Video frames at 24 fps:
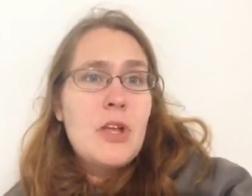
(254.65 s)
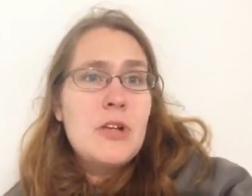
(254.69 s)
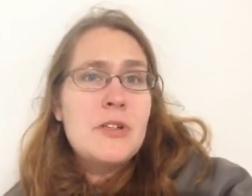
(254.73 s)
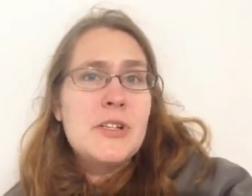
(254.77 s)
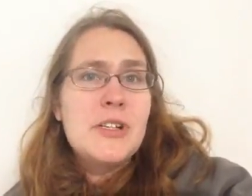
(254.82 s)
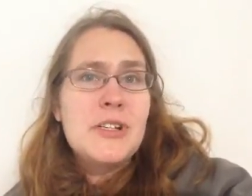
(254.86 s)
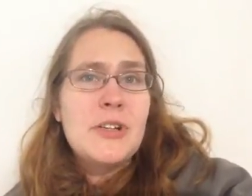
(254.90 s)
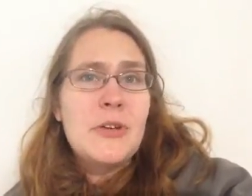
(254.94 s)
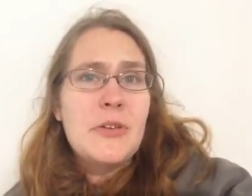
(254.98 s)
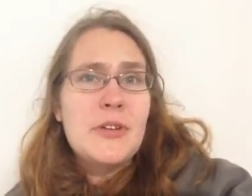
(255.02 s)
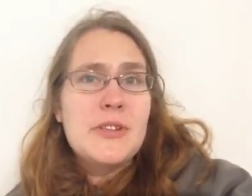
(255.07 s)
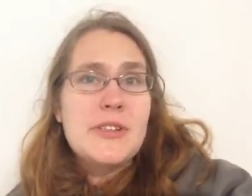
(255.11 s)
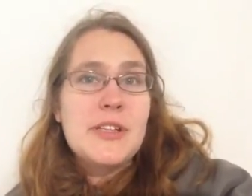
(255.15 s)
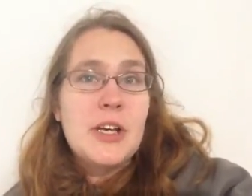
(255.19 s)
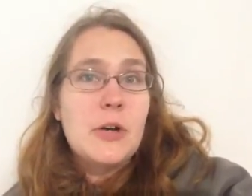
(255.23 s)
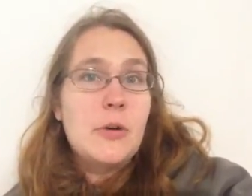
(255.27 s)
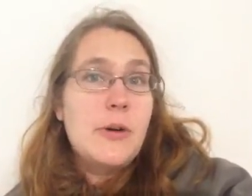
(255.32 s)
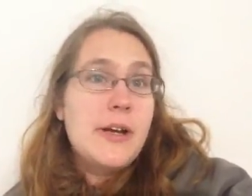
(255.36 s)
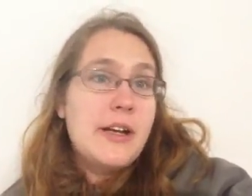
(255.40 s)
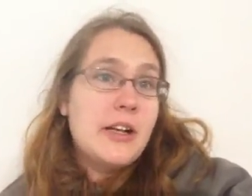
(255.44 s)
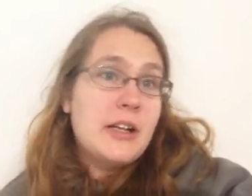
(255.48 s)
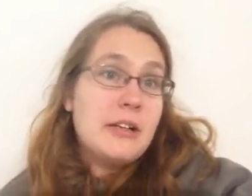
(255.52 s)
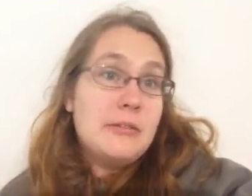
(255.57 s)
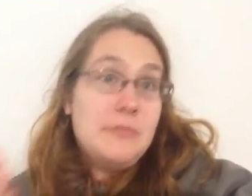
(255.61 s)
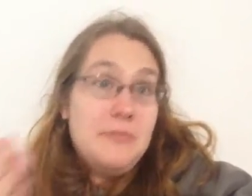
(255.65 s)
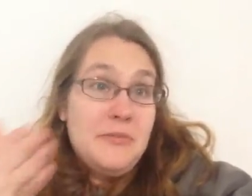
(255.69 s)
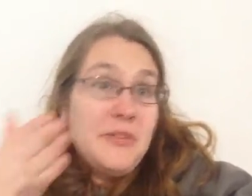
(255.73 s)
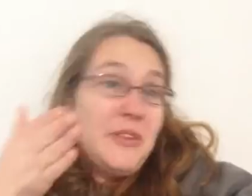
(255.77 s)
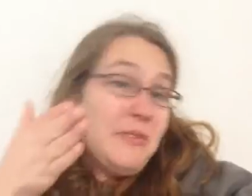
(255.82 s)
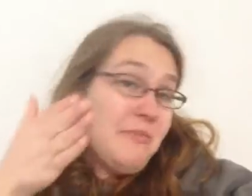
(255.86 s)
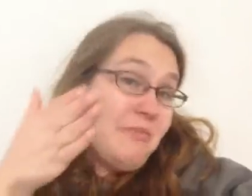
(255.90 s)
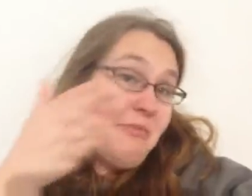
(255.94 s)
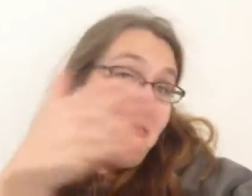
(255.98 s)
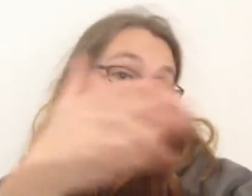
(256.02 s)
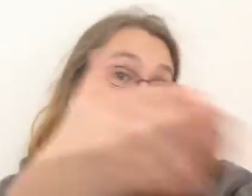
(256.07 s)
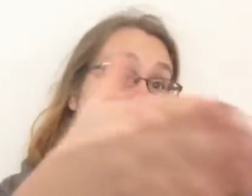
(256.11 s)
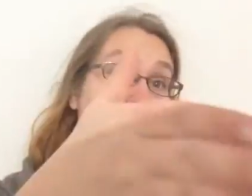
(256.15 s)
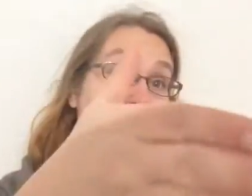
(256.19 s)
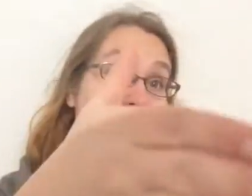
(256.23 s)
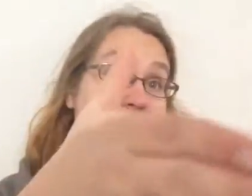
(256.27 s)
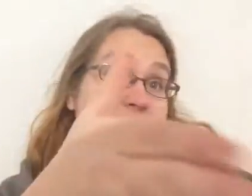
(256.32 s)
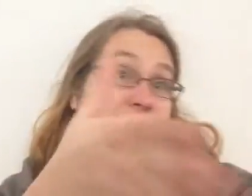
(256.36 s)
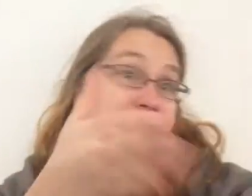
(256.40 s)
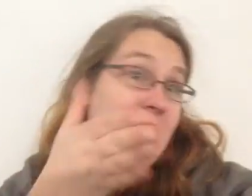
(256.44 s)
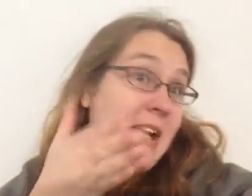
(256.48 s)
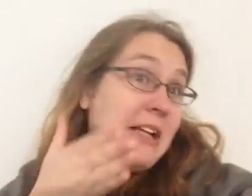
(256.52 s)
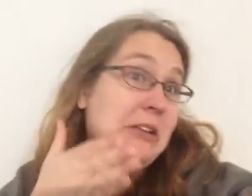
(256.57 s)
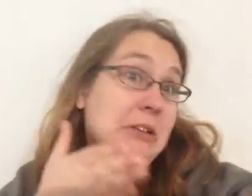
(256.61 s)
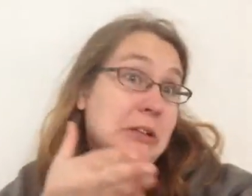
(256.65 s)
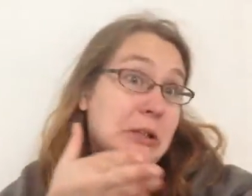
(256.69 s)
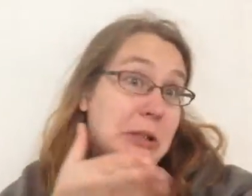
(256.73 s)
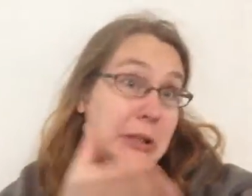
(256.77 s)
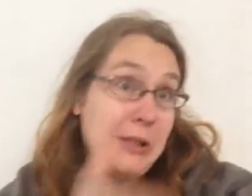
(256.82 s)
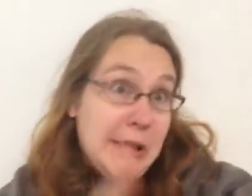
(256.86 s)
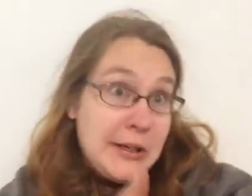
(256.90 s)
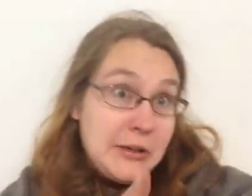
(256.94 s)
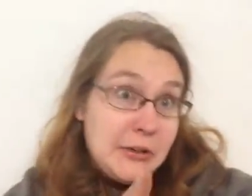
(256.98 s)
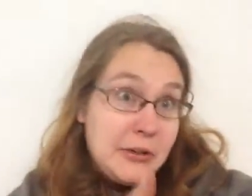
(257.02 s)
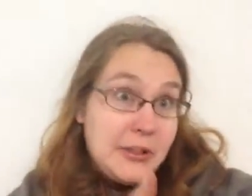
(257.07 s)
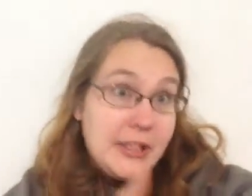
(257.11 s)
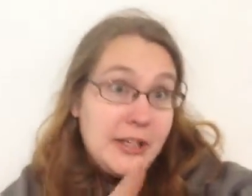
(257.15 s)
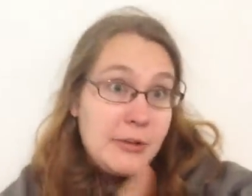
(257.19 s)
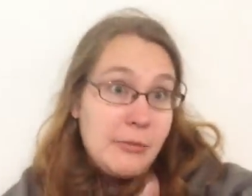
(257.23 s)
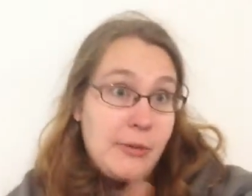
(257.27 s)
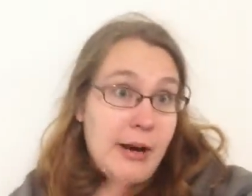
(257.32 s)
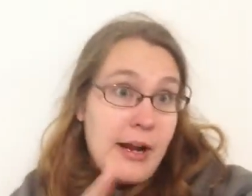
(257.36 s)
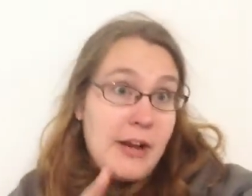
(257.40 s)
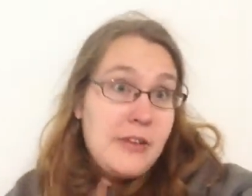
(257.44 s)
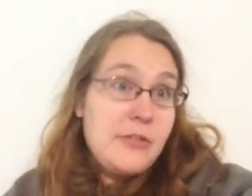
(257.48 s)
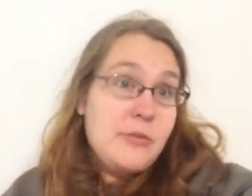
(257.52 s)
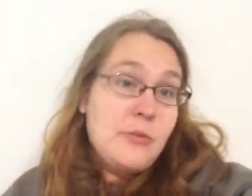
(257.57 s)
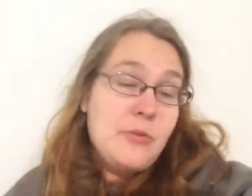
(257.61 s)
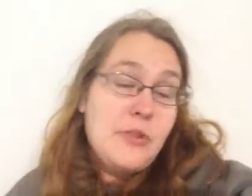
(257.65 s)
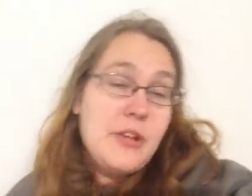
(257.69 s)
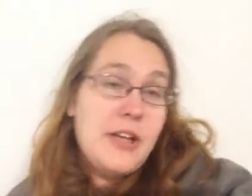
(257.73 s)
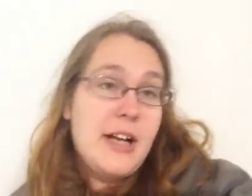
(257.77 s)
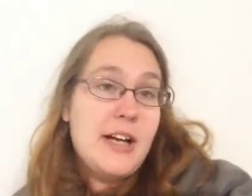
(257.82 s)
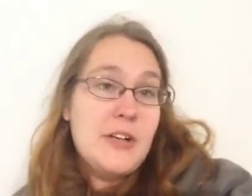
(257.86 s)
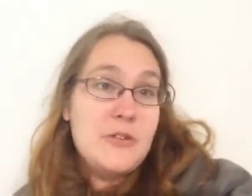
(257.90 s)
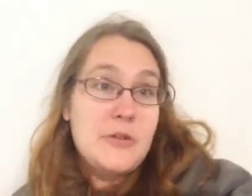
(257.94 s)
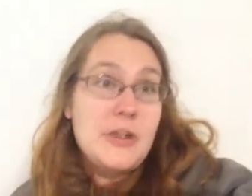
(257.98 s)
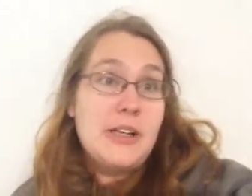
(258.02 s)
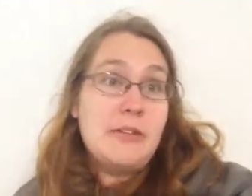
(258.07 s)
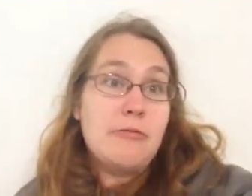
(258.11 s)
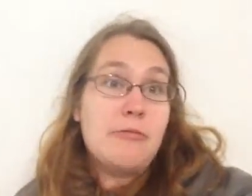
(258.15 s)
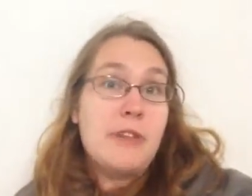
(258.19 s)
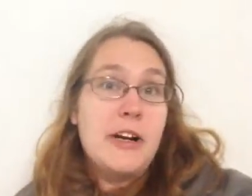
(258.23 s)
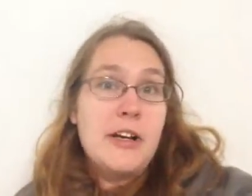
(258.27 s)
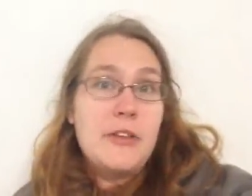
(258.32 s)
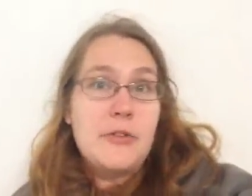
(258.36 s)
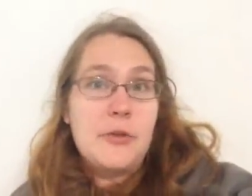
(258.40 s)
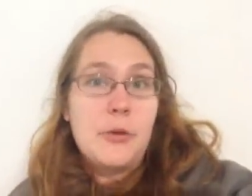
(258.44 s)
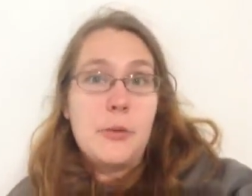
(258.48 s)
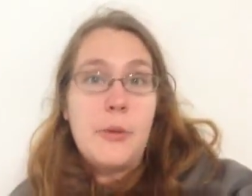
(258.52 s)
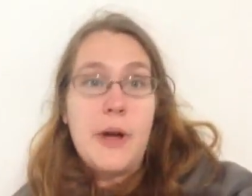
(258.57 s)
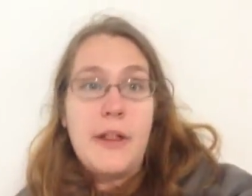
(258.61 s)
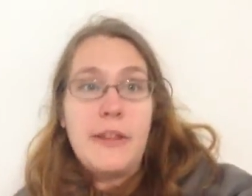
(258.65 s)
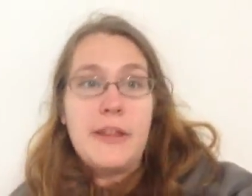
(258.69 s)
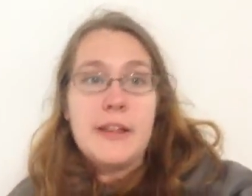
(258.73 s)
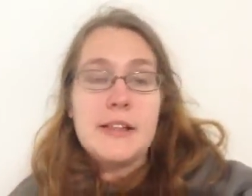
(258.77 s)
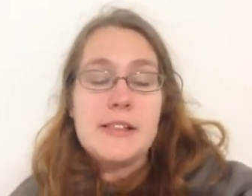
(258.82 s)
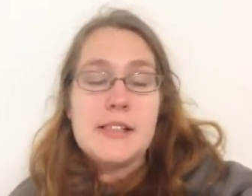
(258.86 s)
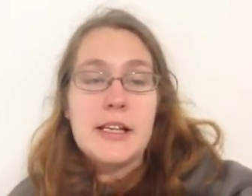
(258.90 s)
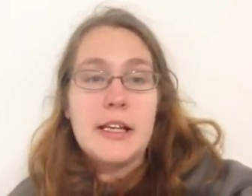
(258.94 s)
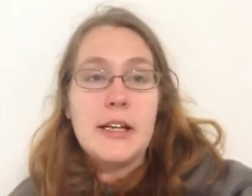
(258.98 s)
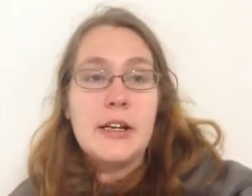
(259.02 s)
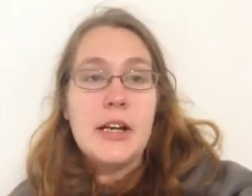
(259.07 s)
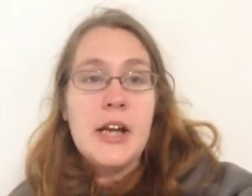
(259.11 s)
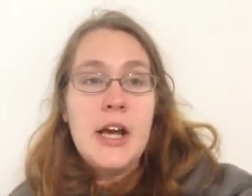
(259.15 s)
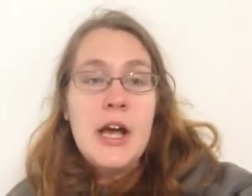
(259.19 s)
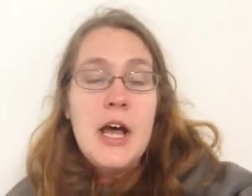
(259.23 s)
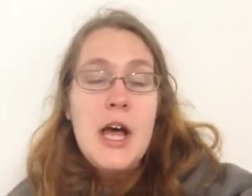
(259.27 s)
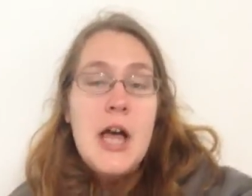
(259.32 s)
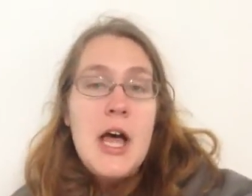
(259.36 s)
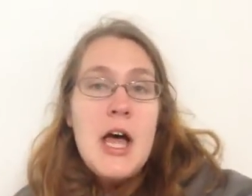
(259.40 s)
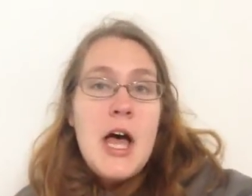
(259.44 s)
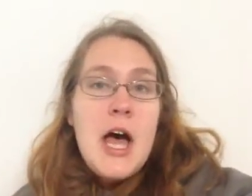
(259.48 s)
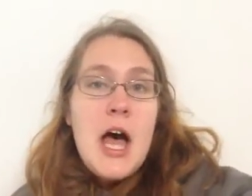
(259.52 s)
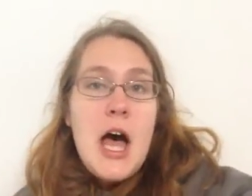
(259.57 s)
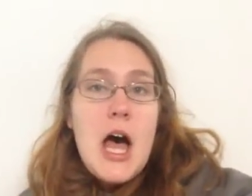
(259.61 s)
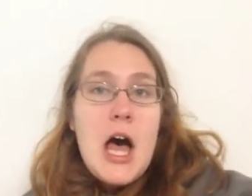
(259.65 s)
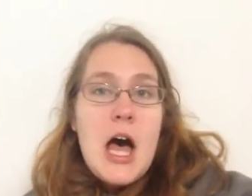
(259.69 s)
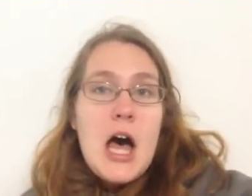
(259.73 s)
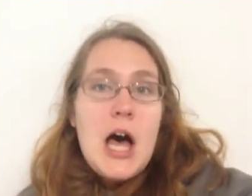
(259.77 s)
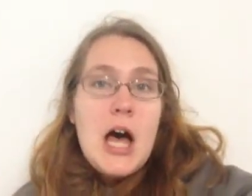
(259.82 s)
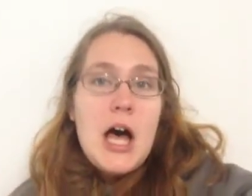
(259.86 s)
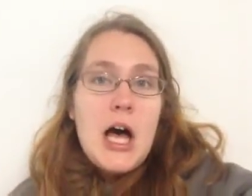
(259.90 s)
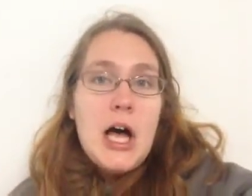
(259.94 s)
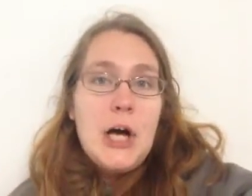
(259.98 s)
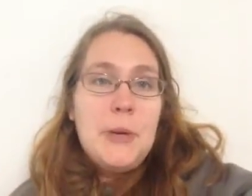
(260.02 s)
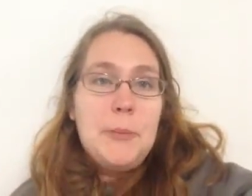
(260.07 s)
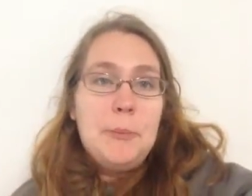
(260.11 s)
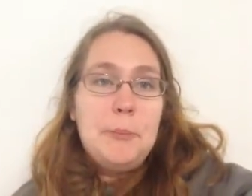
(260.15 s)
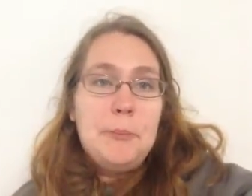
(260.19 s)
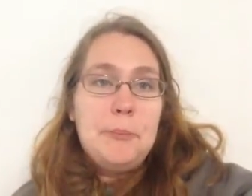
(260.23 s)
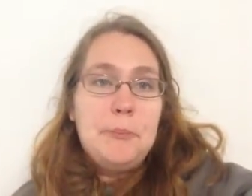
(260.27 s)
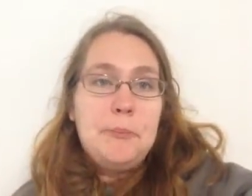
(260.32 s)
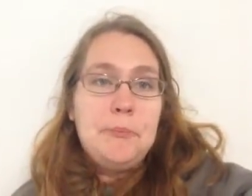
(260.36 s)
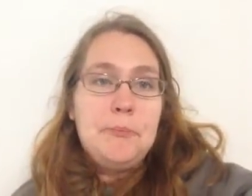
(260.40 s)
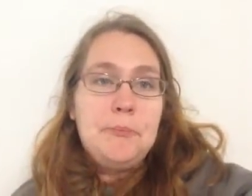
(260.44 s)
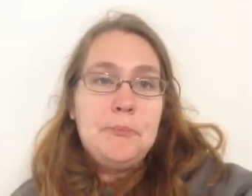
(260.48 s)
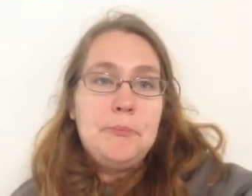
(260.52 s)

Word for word: I didn't know this, the equator runs like literally right through the country and right through Wellington um,